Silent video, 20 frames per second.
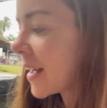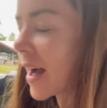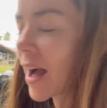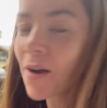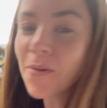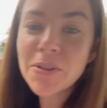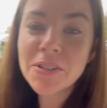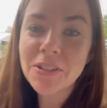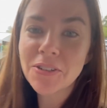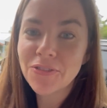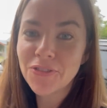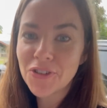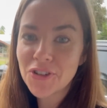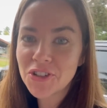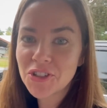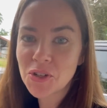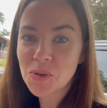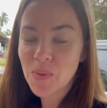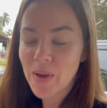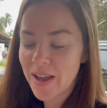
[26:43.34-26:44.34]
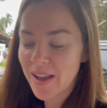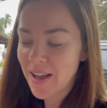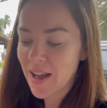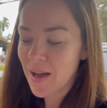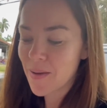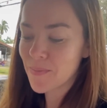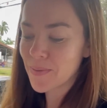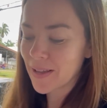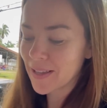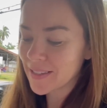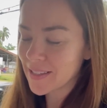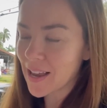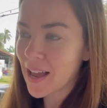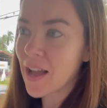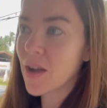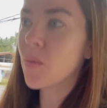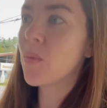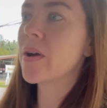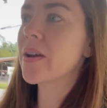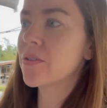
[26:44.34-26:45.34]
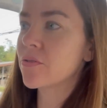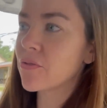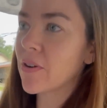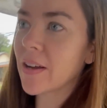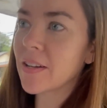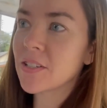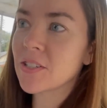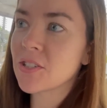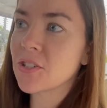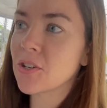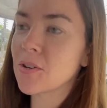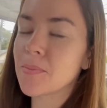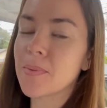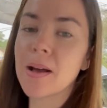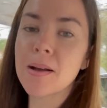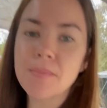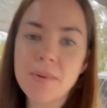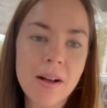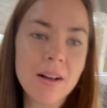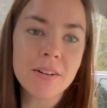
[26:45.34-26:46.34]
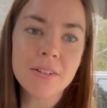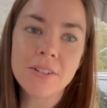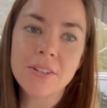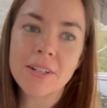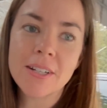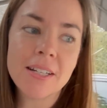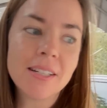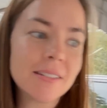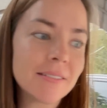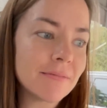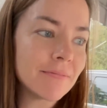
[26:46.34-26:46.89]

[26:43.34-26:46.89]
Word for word: I was the first to wake up because I wanted rice soup. I'm hungry.